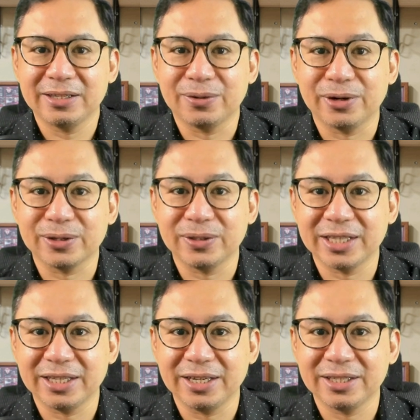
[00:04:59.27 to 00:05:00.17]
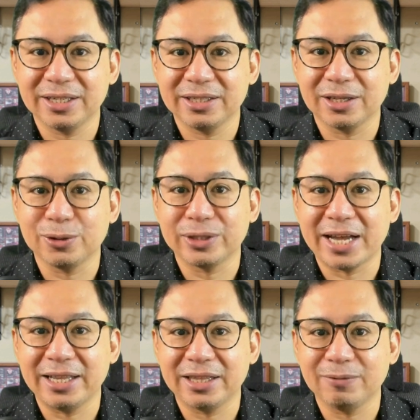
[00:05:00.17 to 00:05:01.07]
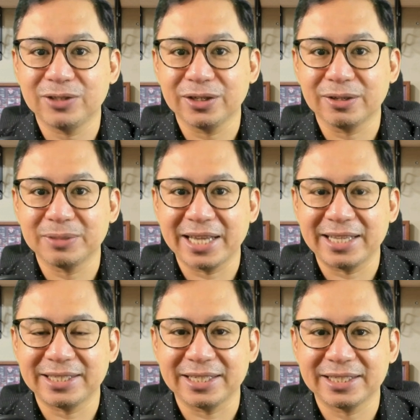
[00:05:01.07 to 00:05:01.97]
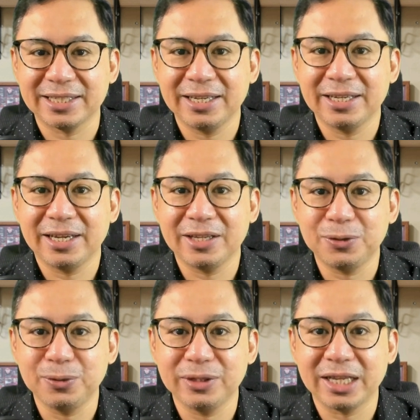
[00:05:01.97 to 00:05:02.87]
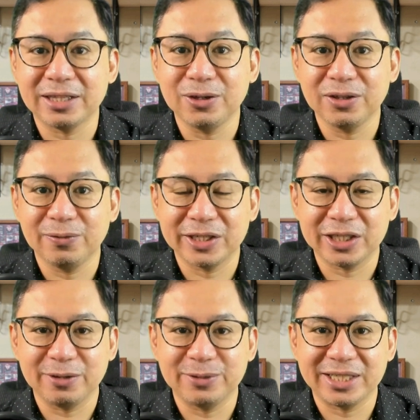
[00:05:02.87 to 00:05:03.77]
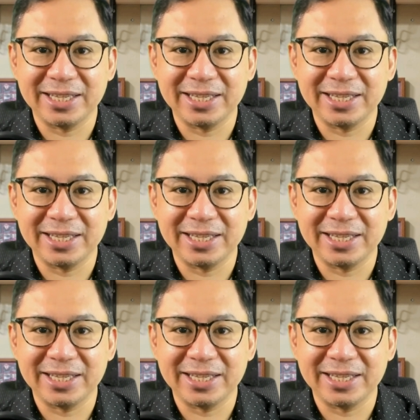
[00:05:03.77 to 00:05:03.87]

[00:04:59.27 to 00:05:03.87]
The court considered the totality of circumstances and ruled that the University of